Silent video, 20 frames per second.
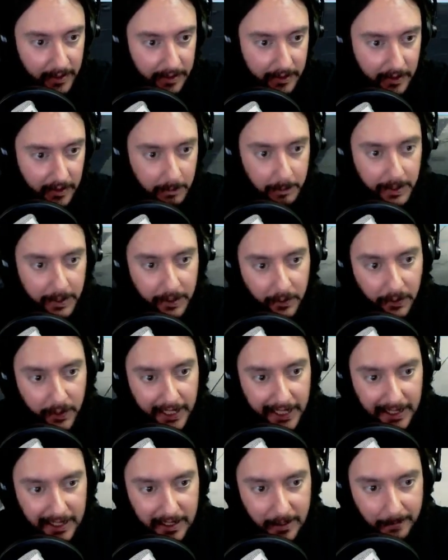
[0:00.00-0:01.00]
the
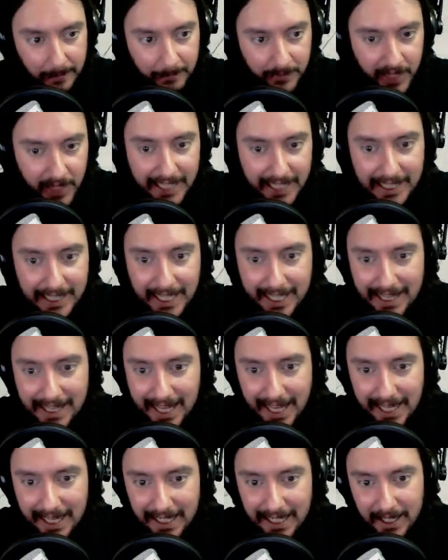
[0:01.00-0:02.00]
bitrate. I like
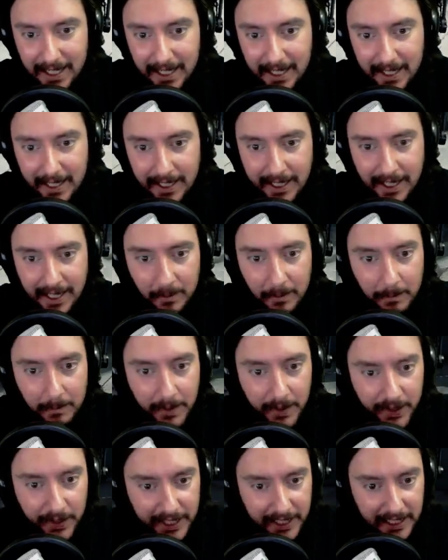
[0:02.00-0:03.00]
that
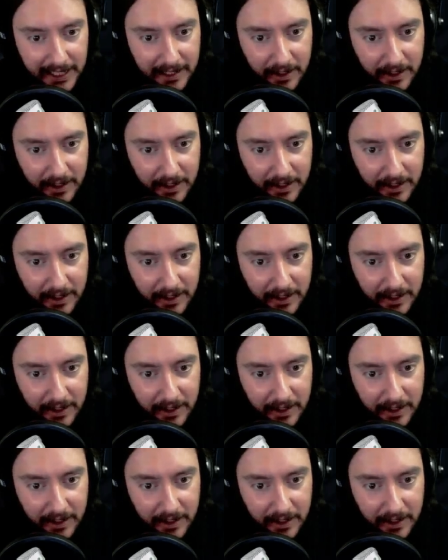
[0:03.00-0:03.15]
ability.